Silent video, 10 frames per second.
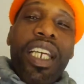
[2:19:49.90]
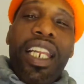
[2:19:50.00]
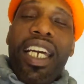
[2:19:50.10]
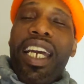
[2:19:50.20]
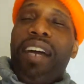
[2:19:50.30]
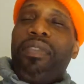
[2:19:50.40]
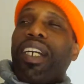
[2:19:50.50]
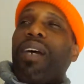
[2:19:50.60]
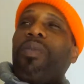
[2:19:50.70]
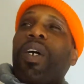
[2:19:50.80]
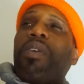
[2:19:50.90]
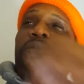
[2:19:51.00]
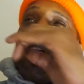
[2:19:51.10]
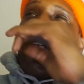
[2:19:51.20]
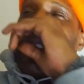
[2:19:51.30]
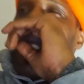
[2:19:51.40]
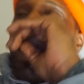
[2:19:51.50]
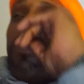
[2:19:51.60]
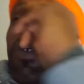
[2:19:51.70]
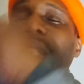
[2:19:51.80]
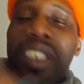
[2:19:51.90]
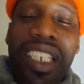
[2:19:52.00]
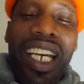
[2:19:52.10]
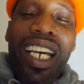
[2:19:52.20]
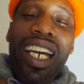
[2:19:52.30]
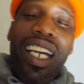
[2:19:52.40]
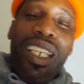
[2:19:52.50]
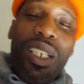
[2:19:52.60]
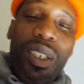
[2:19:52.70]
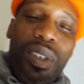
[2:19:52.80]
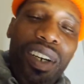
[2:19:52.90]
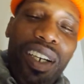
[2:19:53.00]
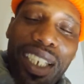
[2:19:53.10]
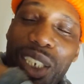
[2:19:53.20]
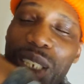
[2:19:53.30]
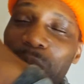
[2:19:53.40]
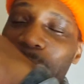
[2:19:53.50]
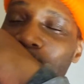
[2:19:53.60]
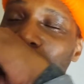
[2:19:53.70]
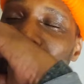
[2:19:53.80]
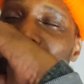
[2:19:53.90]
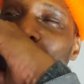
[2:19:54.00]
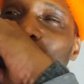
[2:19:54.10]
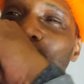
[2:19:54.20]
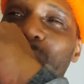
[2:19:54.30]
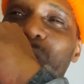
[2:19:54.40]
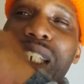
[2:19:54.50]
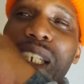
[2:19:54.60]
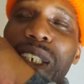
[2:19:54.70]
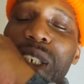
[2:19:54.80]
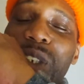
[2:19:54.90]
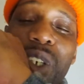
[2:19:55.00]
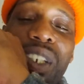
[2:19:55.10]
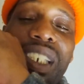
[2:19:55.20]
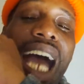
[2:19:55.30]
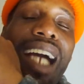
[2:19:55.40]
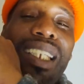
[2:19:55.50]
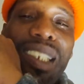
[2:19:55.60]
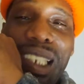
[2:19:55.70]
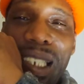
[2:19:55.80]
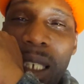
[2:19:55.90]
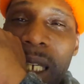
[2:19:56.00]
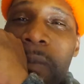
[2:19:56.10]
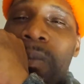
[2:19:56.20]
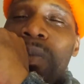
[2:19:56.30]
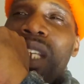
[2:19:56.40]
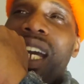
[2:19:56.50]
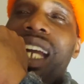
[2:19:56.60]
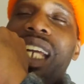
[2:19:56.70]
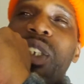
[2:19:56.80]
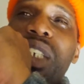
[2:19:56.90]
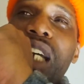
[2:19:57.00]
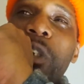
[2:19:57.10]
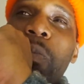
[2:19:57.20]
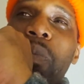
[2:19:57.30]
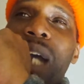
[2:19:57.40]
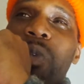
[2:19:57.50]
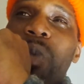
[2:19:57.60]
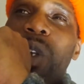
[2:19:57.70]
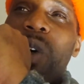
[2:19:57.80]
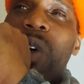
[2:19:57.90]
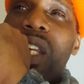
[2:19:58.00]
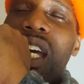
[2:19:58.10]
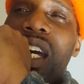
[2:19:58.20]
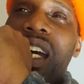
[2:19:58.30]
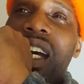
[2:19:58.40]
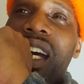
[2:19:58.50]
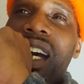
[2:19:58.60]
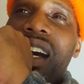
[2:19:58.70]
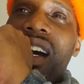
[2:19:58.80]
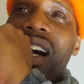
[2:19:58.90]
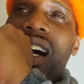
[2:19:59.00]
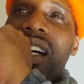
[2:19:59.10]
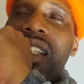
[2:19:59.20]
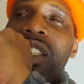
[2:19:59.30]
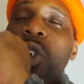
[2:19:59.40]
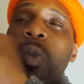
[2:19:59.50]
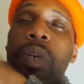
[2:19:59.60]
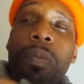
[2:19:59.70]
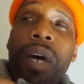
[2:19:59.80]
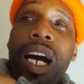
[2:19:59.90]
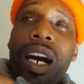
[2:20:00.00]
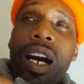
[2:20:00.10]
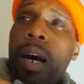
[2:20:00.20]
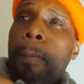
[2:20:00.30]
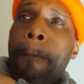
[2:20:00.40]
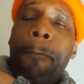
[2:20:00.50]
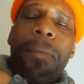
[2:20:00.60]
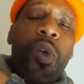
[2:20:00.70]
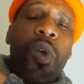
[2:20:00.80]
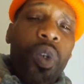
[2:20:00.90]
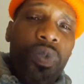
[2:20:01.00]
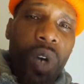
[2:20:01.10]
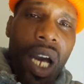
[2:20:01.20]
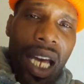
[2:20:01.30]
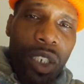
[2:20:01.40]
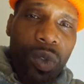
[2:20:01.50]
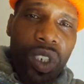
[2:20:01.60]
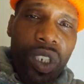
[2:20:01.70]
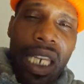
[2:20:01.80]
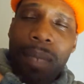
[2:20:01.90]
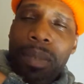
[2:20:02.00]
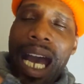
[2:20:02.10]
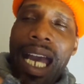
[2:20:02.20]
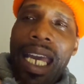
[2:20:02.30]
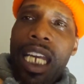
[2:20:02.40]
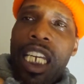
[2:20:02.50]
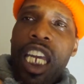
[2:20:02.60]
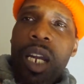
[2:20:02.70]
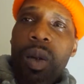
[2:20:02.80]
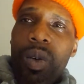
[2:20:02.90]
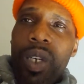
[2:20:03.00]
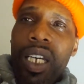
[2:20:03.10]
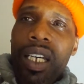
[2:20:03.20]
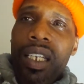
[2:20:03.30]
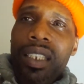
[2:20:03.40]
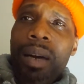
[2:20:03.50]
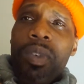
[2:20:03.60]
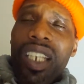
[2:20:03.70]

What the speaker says: I forgot what her fucking name was. And this fucking show, my mom used to watch that shit. It was called Dynasty. And they used to have this black woman on there. She was played by a beautiful actress named Diane Carroll. That was the